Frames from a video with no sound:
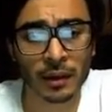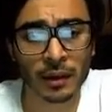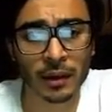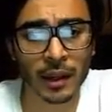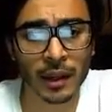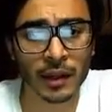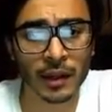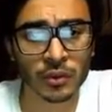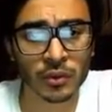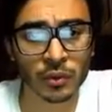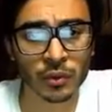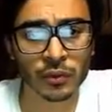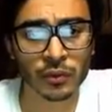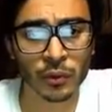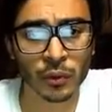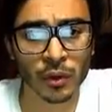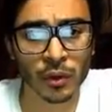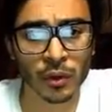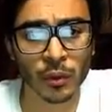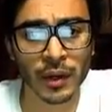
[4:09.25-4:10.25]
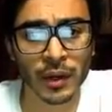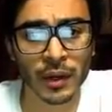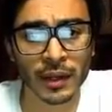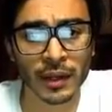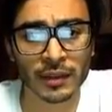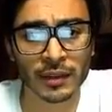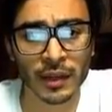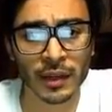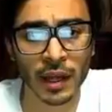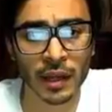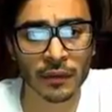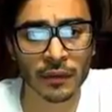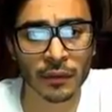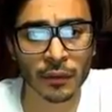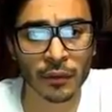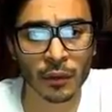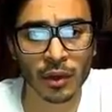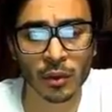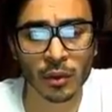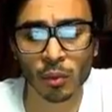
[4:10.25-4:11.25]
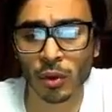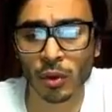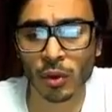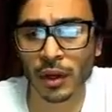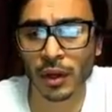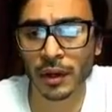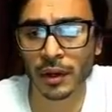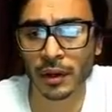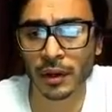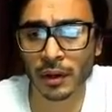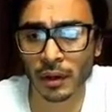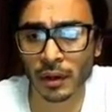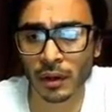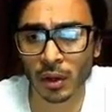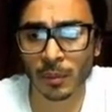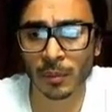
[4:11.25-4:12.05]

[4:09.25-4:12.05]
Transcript: the answer was 41. It's not 41.